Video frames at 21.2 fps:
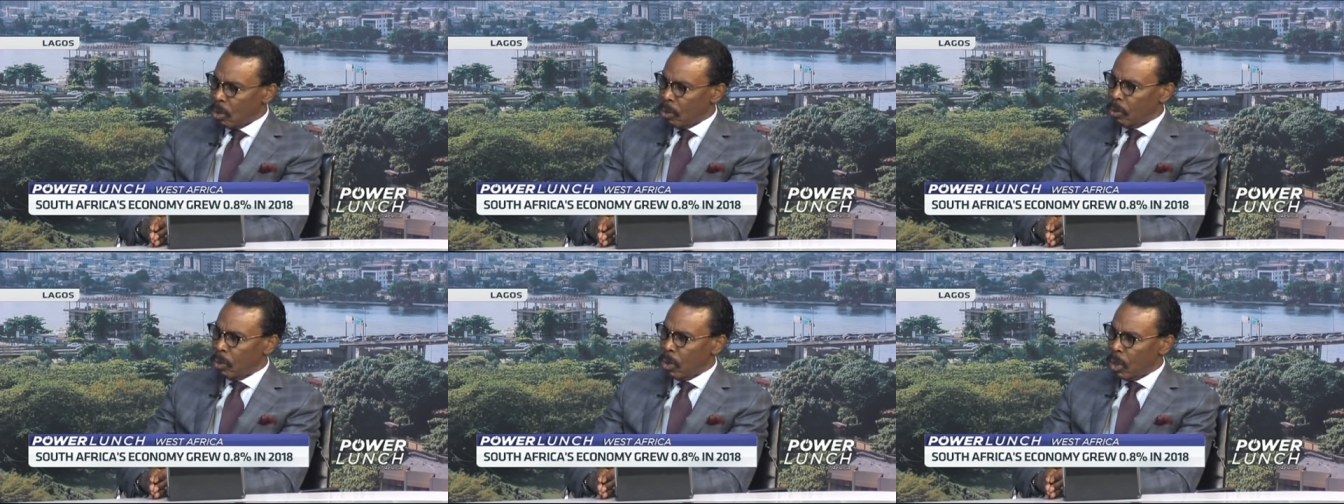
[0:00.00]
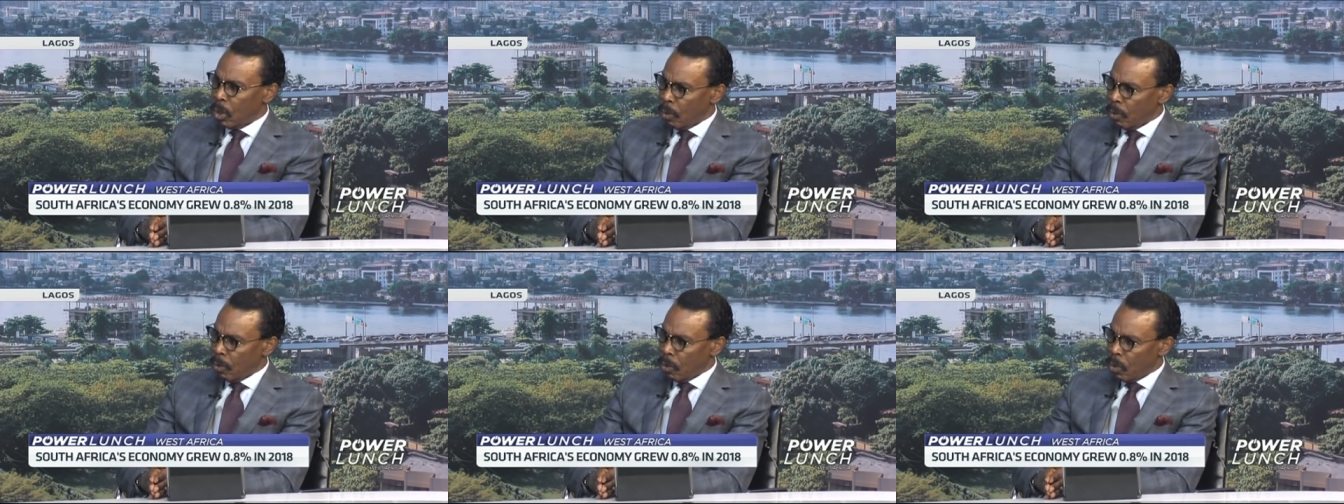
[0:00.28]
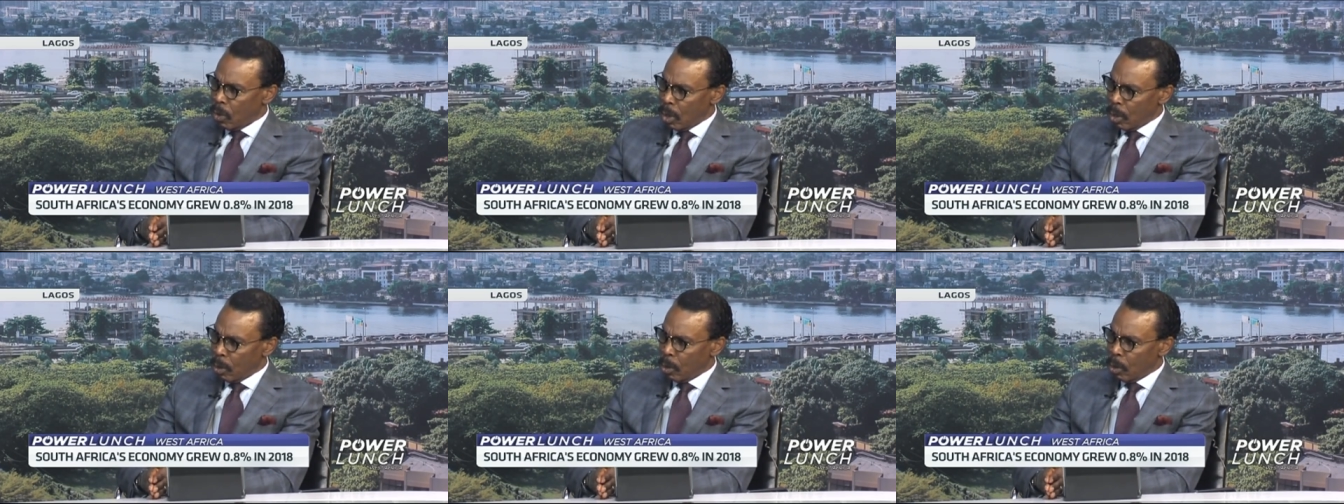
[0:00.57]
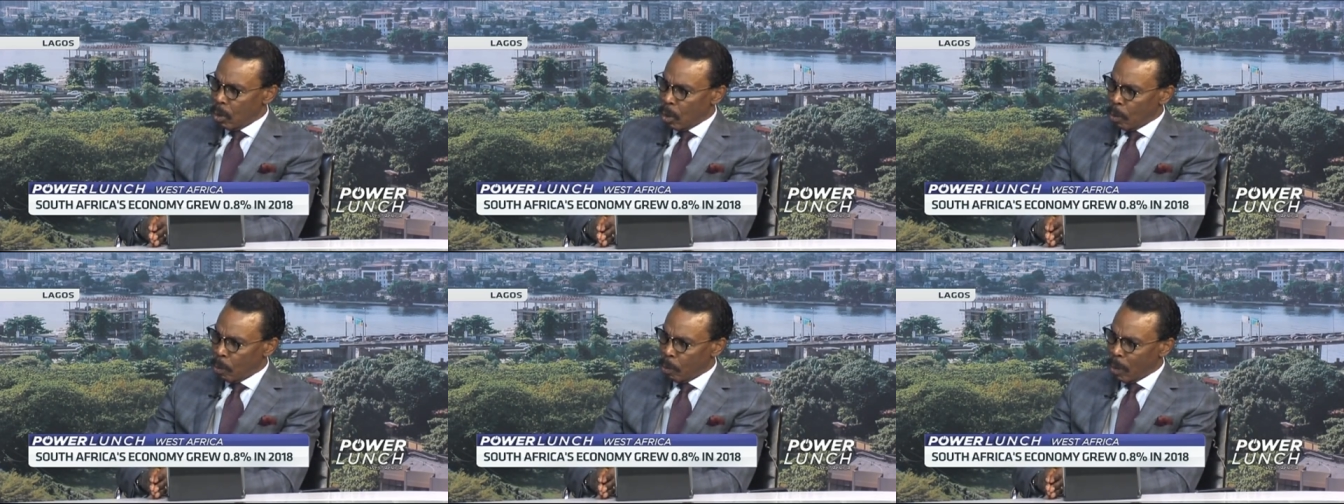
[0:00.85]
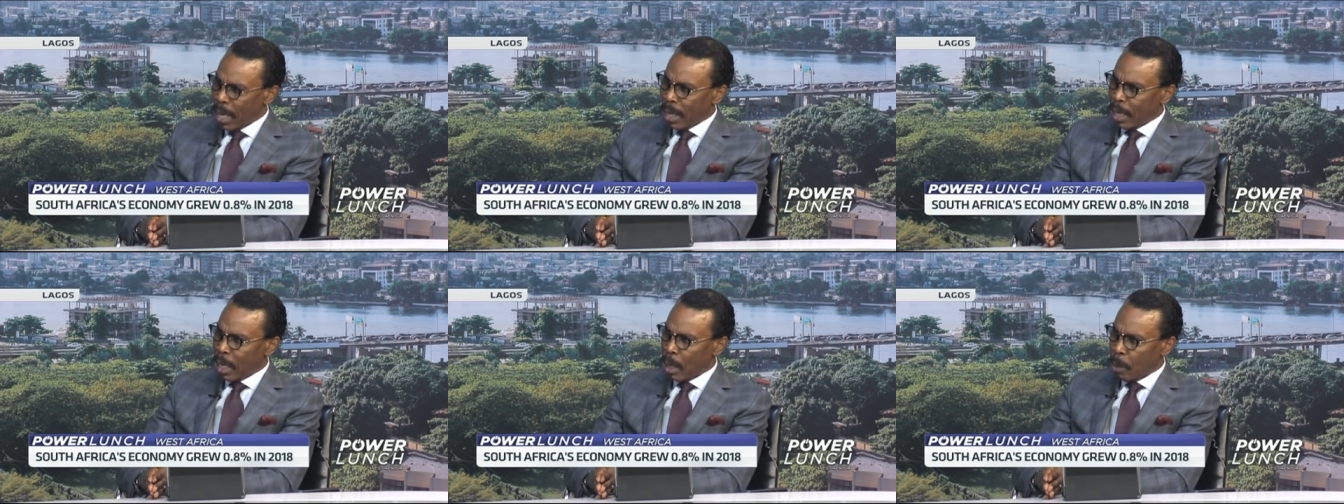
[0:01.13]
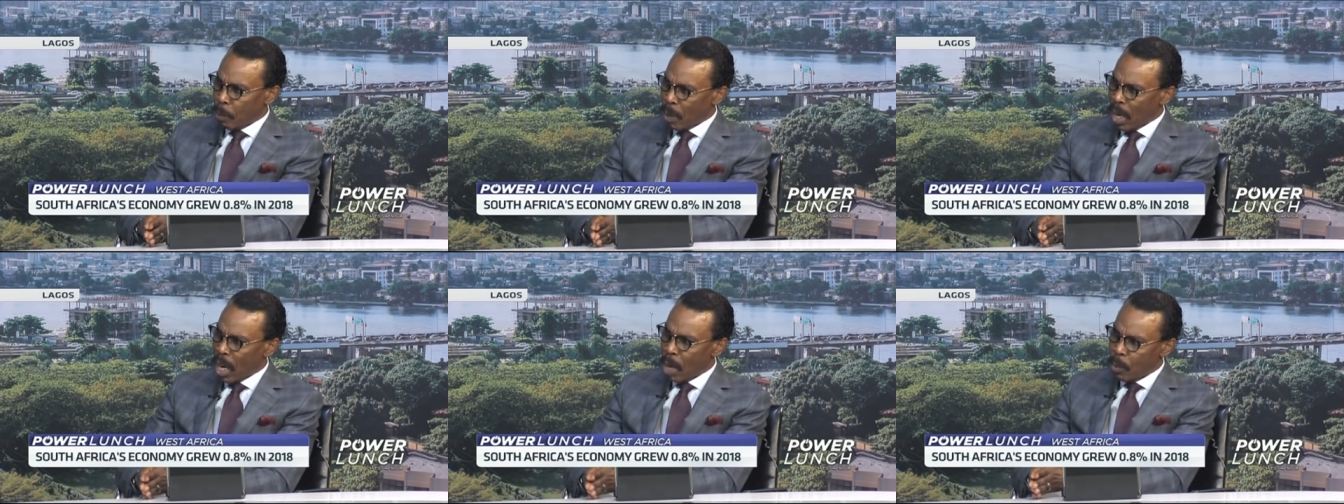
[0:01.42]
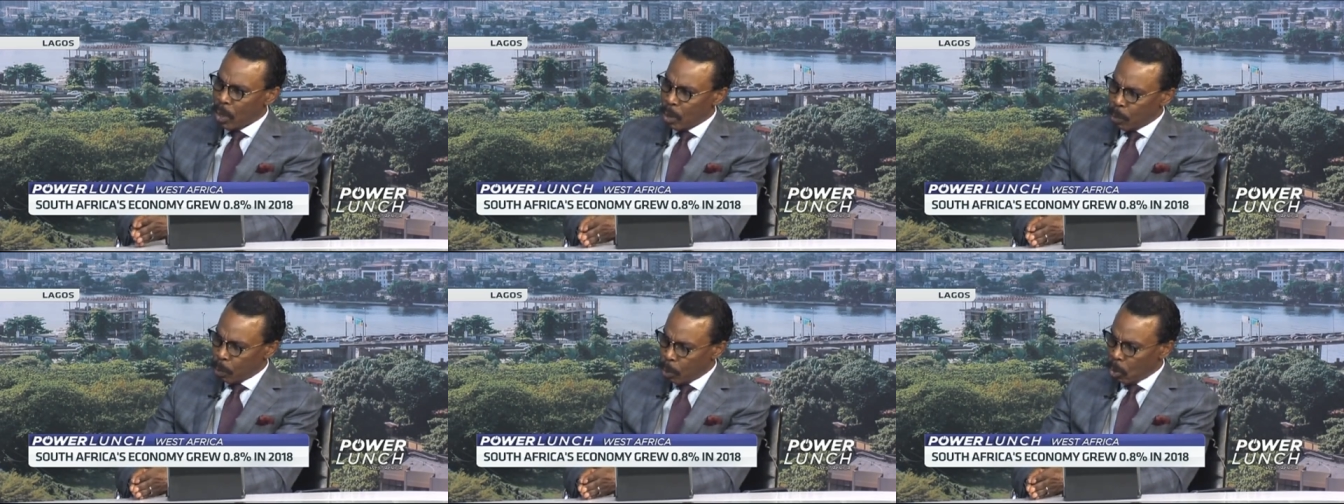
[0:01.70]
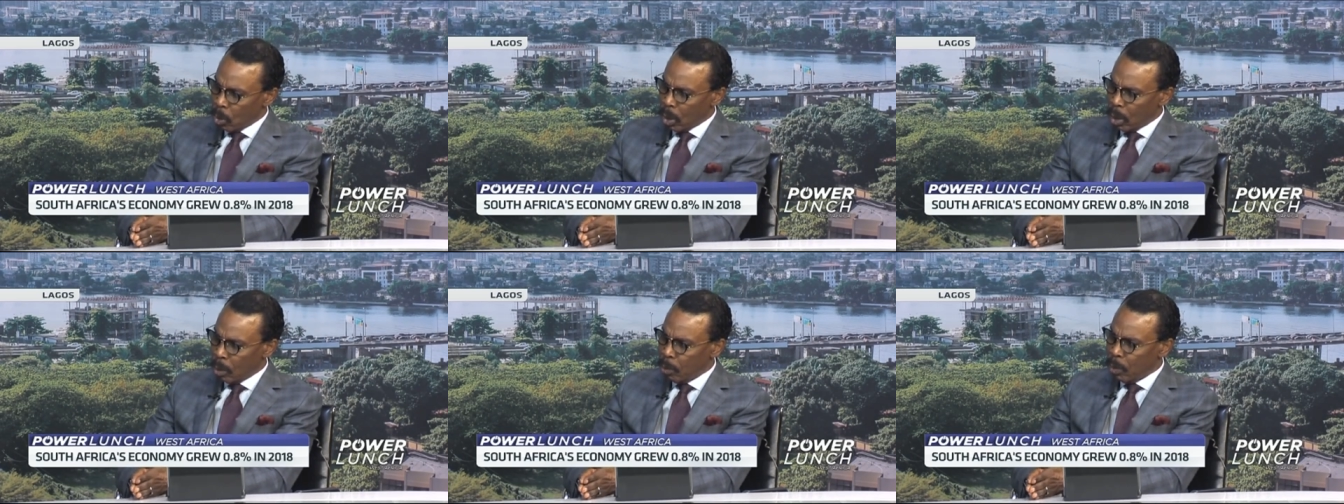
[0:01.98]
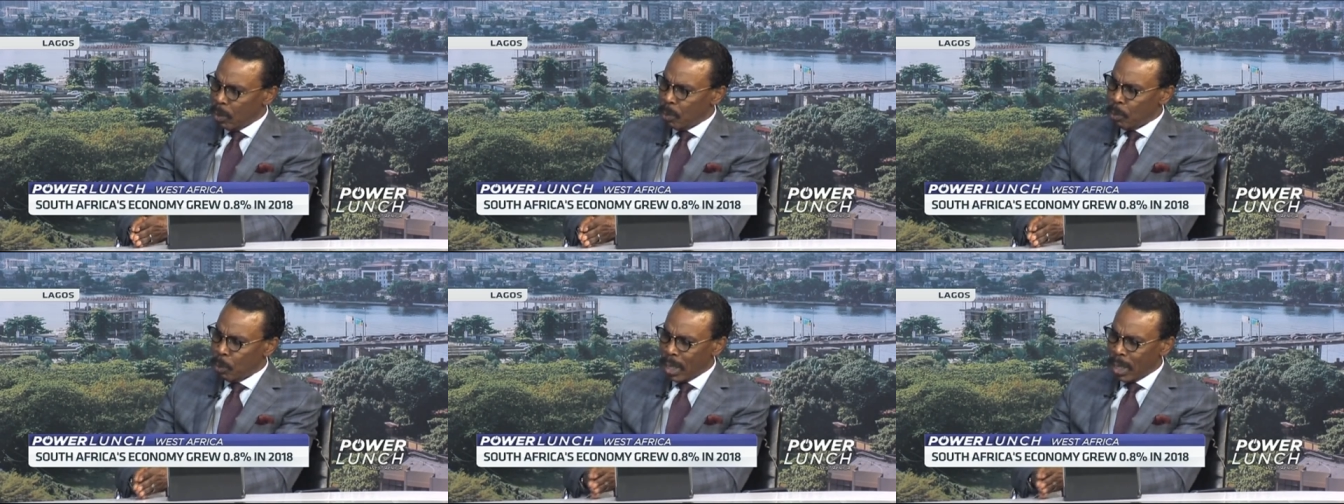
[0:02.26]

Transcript: of the, the black empowerment program.